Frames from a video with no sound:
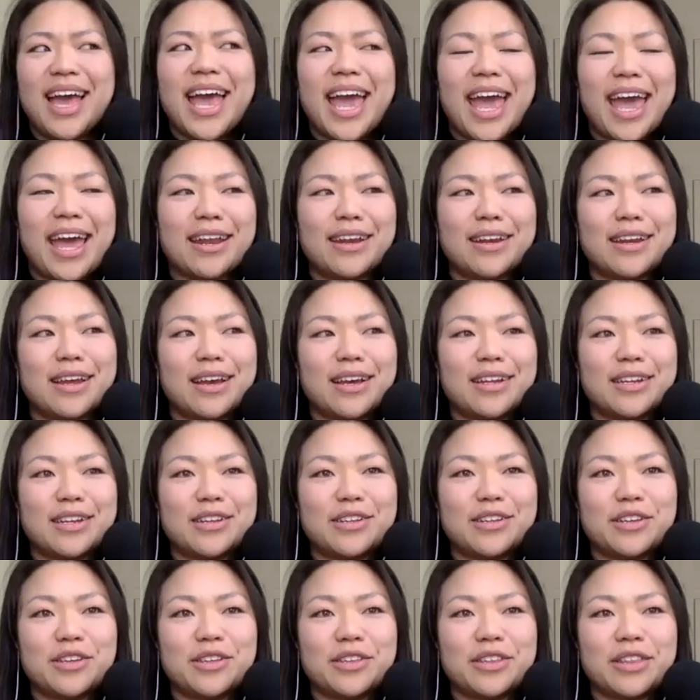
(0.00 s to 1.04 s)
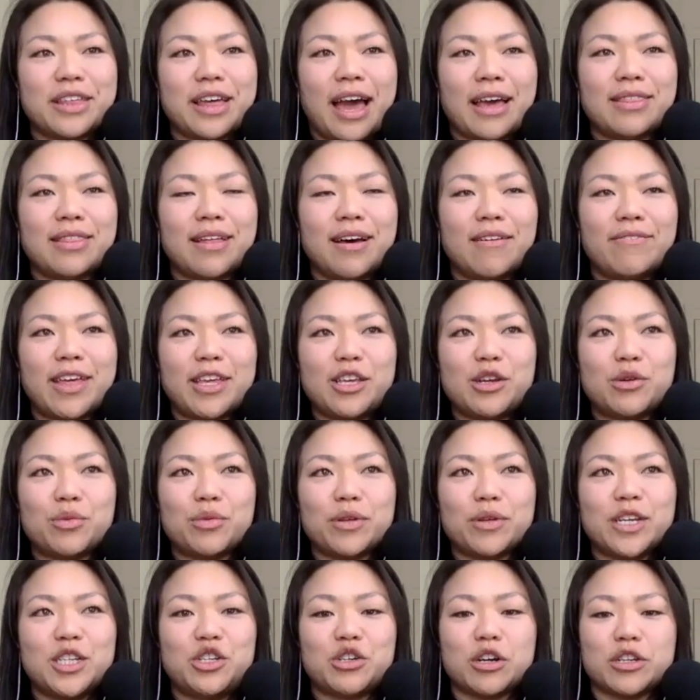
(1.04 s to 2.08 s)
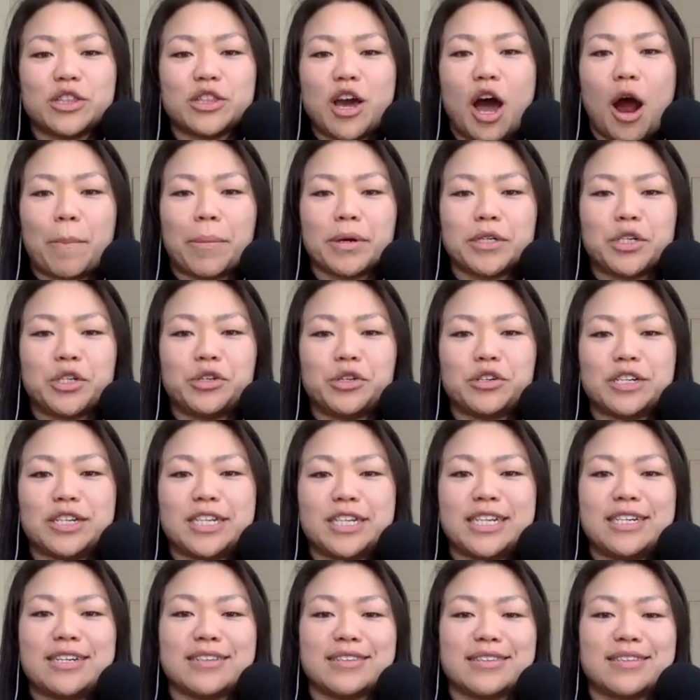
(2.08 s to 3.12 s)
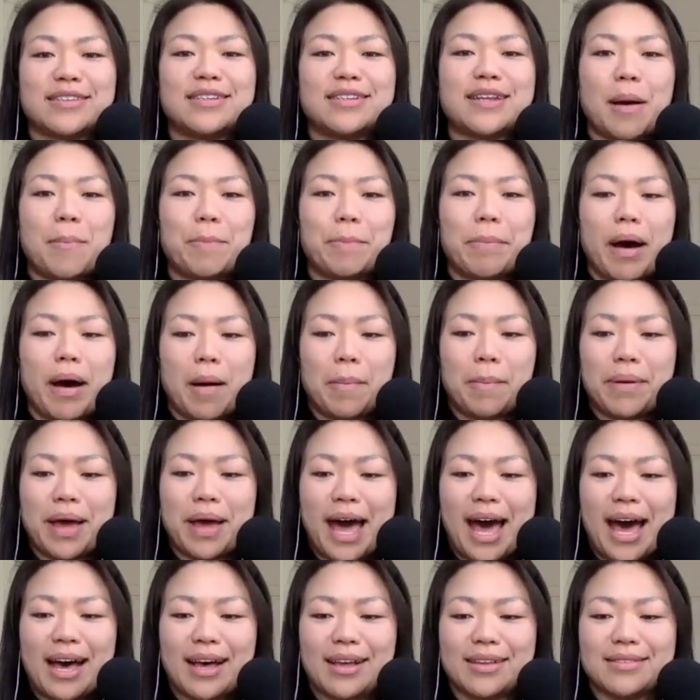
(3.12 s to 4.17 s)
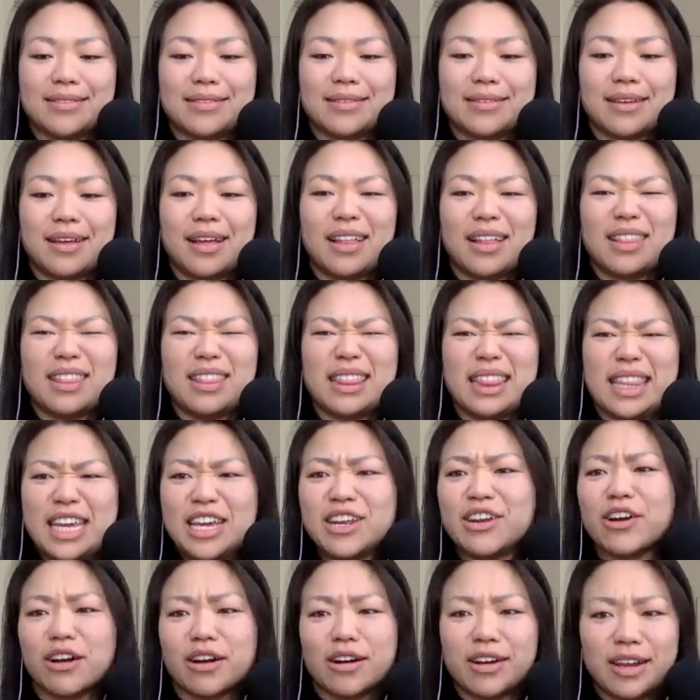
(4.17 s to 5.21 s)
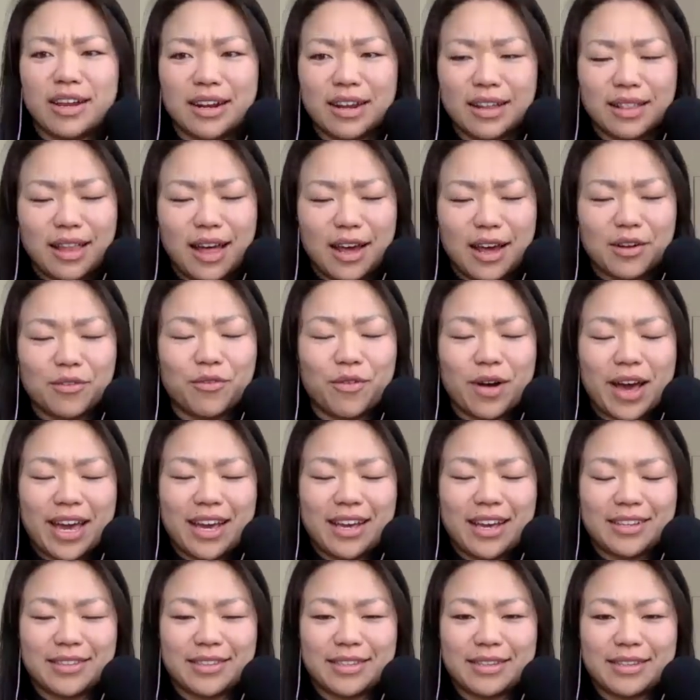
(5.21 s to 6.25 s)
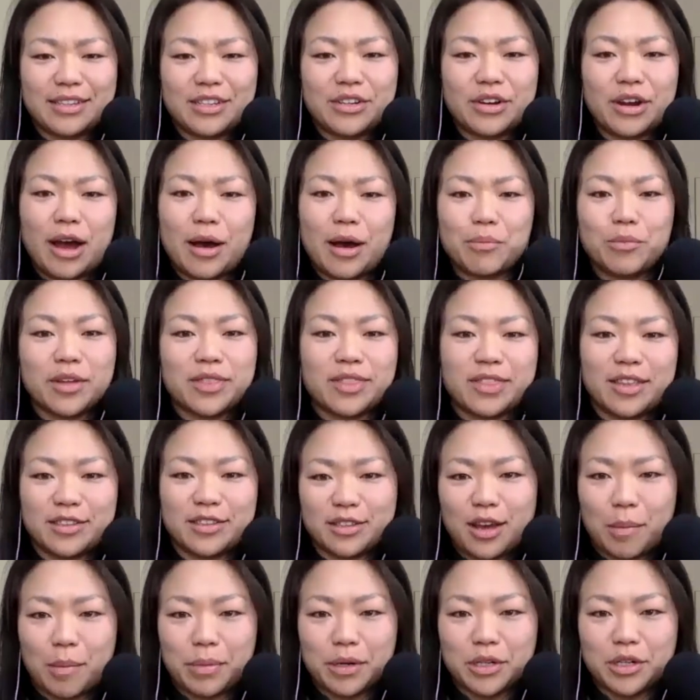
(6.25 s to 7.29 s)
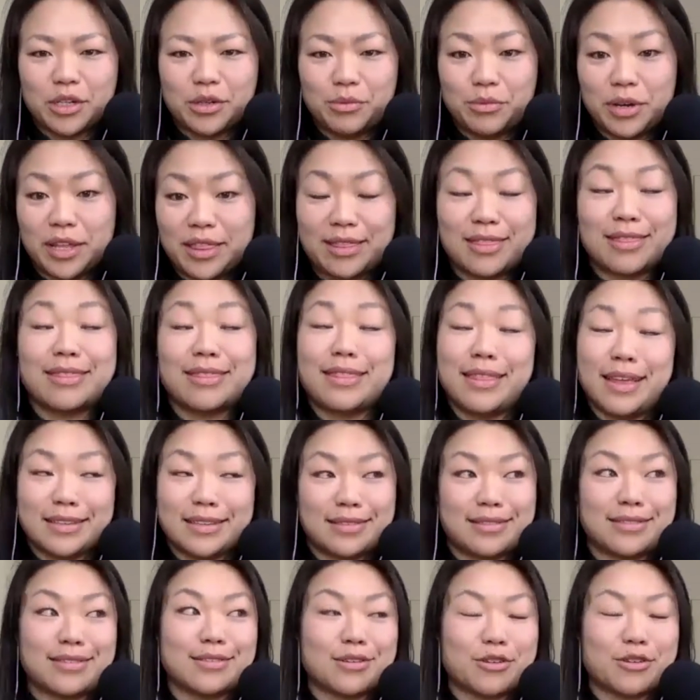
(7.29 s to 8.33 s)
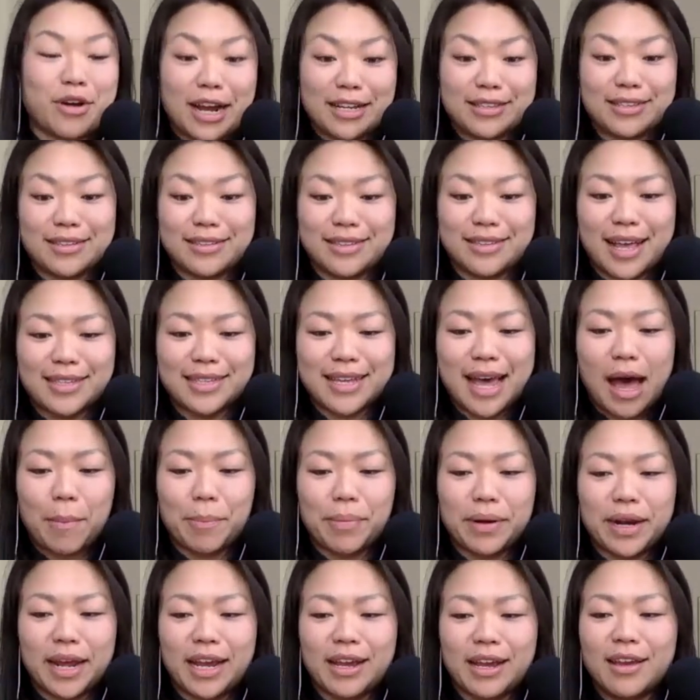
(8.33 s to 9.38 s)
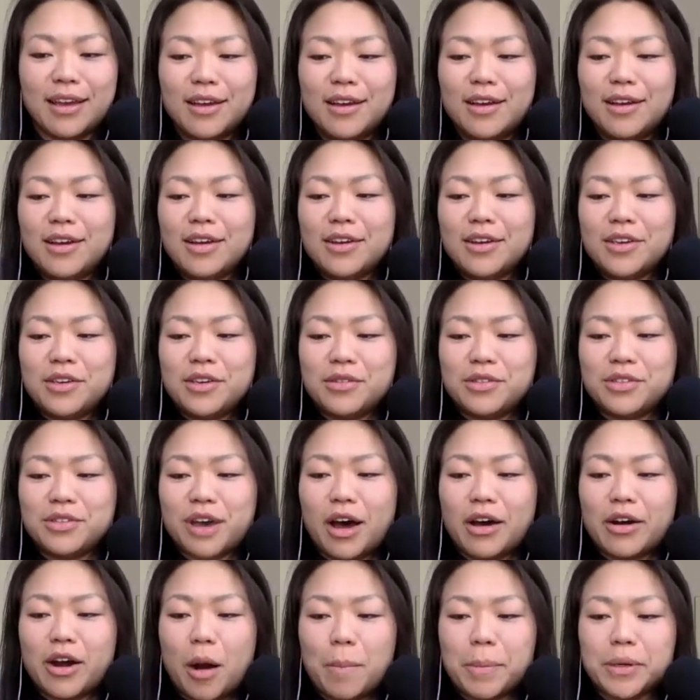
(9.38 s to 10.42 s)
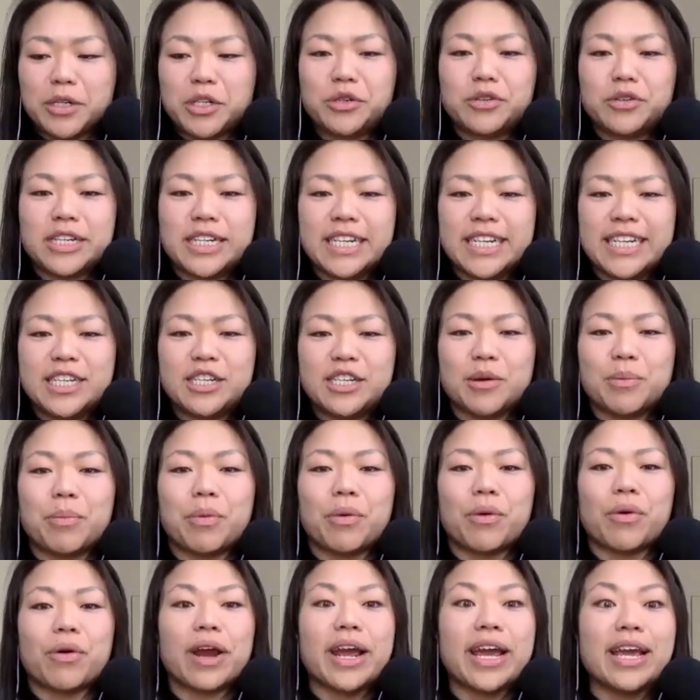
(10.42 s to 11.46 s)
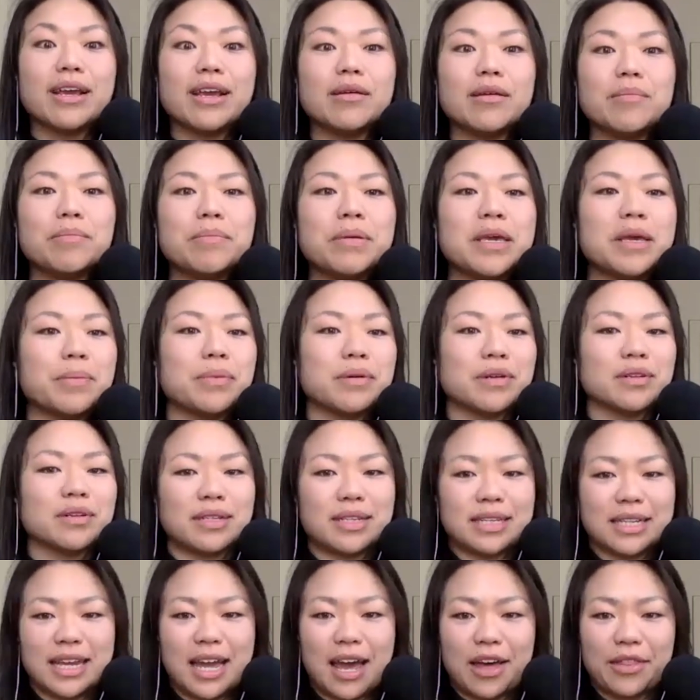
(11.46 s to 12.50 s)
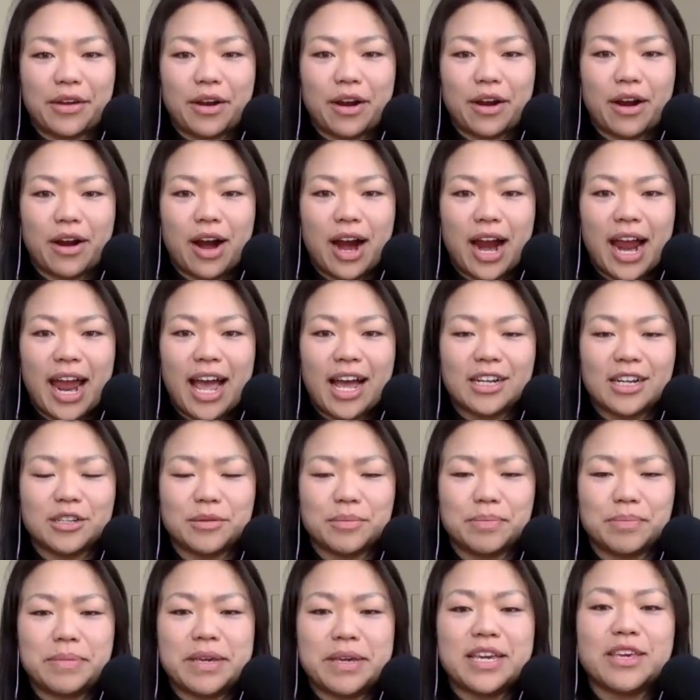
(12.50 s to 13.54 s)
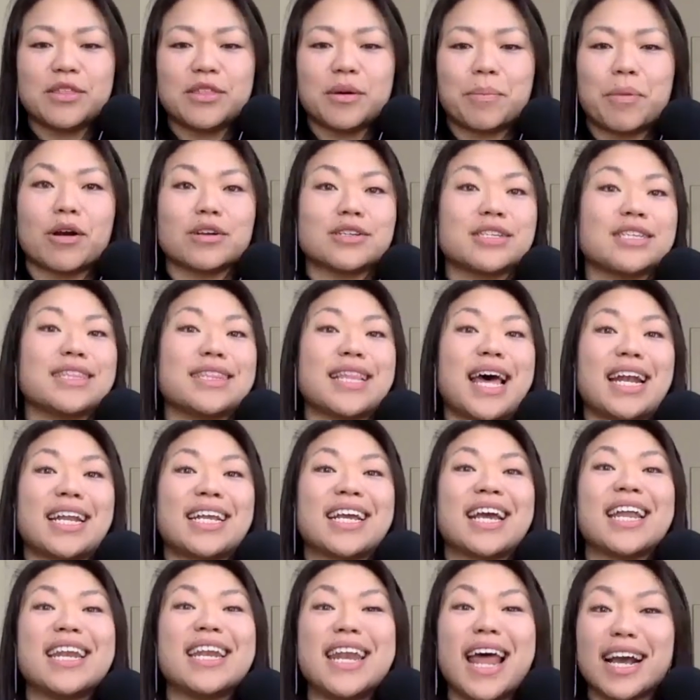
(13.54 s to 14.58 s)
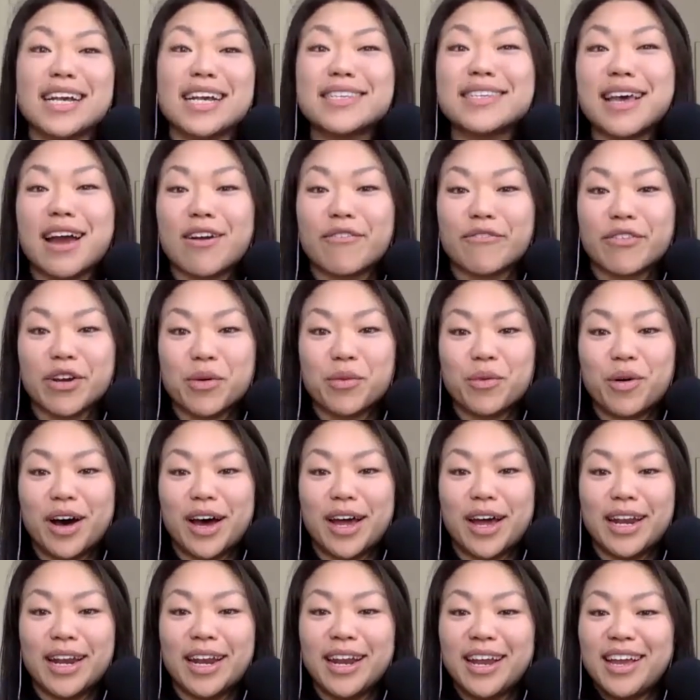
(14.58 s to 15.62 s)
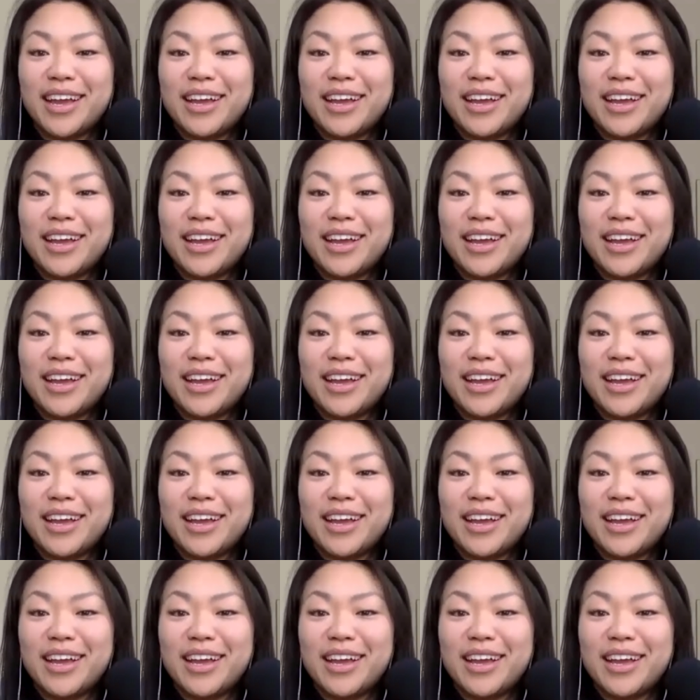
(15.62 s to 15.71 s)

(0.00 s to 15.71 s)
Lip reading: And I love that you really took the opportunity to step up as a leader in a lot of ways, with this crisis that's happening. You saw an opportunity to bring people together and be the person that connects everyone,